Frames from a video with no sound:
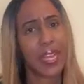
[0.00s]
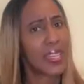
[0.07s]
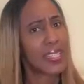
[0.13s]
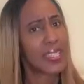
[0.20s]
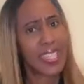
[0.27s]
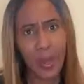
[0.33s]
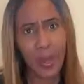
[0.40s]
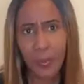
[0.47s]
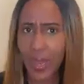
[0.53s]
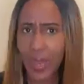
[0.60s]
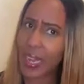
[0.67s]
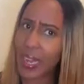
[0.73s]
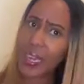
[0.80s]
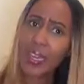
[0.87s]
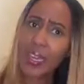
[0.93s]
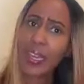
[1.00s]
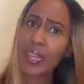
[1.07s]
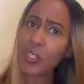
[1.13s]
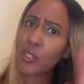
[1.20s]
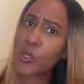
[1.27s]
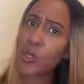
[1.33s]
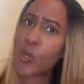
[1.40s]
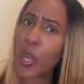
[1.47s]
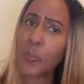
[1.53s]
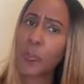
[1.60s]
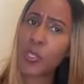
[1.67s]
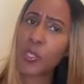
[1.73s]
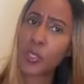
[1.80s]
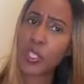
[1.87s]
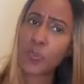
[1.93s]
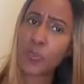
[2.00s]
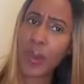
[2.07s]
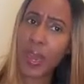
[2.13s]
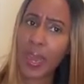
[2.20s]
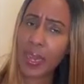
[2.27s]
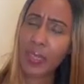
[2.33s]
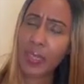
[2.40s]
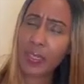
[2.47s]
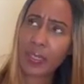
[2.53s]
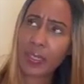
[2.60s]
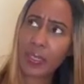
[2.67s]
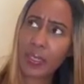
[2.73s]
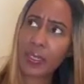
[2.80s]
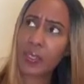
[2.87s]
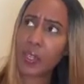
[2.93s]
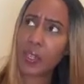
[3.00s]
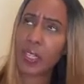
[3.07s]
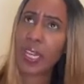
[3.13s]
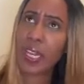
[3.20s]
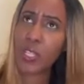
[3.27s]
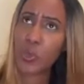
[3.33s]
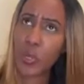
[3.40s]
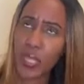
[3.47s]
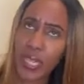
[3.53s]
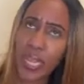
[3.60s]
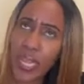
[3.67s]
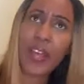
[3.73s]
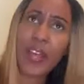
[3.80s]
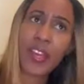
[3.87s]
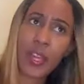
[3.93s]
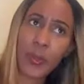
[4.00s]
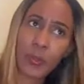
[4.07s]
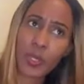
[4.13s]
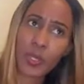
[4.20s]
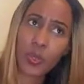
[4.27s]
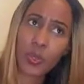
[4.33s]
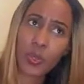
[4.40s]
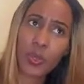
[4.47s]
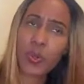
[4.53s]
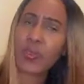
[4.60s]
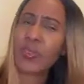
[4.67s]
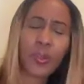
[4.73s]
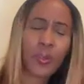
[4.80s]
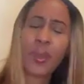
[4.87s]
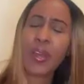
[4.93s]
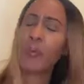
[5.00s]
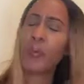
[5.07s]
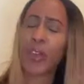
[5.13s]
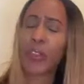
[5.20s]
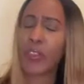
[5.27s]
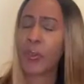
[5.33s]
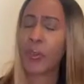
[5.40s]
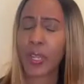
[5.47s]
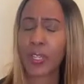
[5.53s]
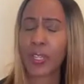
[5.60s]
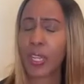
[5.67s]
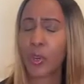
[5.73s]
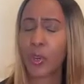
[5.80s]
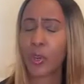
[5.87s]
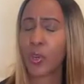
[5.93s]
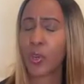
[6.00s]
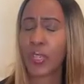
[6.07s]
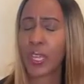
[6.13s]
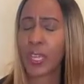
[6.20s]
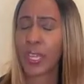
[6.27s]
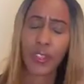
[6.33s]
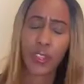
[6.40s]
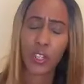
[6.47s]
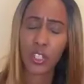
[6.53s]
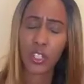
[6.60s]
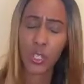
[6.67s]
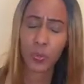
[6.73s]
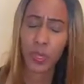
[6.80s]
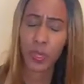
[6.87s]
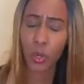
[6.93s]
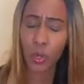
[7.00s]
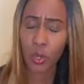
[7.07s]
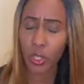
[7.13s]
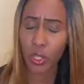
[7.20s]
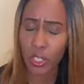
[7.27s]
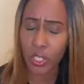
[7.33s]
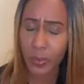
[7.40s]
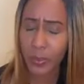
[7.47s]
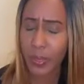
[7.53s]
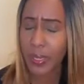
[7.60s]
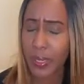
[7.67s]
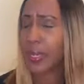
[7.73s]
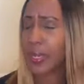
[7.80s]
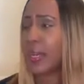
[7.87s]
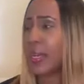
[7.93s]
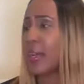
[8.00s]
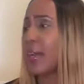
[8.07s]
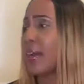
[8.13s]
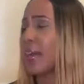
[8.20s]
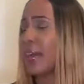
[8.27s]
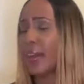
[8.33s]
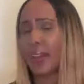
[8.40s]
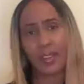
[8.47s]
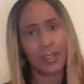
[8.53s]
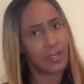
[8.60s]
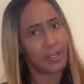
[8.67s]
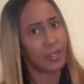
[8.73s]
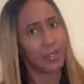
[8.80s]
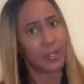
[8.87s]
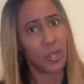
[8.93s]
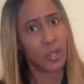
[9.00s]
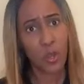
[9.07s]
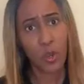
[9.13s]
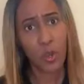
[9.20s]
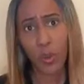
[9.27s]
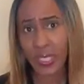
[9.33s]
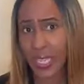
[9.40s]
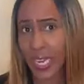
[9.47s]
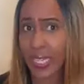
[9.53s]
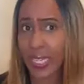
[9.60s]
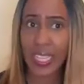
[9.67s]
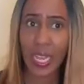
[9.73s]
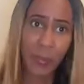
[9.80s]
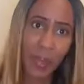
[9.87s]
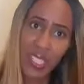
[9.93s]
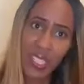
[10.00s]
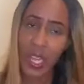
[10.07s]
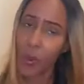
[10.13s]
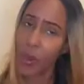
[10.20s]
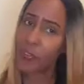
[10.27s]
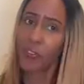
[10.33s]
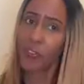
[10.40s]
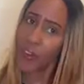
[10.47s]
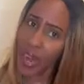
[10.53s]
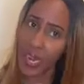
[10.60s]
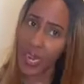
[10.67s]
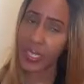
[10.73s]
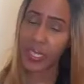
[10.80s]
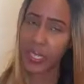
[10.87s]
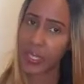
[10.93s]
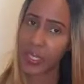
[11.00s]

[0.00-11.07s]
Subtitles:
Zama, 2 episodes back, not the last one, the other episode, or the one where they're gone on the other trip, the local trip. Nonku was like, Zama is our friend.